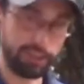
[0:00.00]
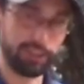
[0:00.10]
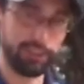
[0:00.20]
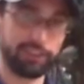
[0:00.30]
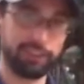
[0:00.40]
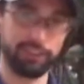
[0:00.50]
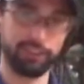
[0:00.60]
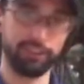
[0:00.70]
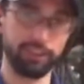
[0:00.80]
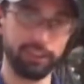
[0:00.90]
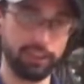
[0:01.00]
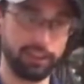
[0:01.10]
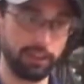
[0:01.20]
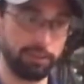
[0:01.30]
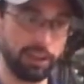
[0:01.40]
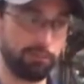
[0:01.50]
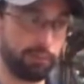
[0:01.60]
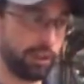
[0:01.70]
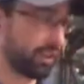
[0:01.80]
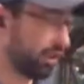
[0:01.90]
pollen and a
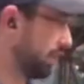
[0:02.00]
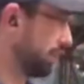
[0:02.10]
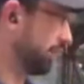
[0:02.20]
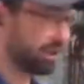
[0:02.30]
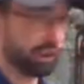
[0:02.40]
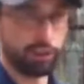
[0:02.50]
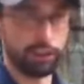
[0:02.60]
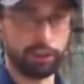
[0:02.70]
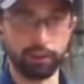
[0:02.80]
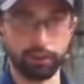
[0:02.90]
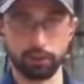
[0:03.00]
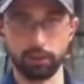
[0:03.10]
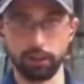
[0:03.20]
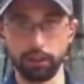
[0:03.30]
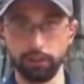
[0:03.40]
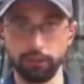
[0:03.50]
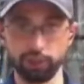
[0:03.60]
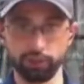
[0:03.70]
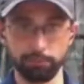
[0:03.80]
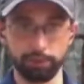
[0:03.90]
paintbrush, and I'll reach in there and
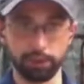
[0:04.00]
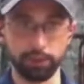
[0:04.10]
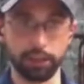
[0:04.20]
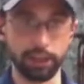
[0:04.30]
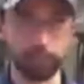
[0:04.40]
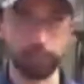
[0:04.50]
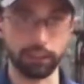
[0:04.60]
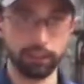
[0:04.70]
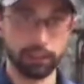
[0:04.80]
individually pollinate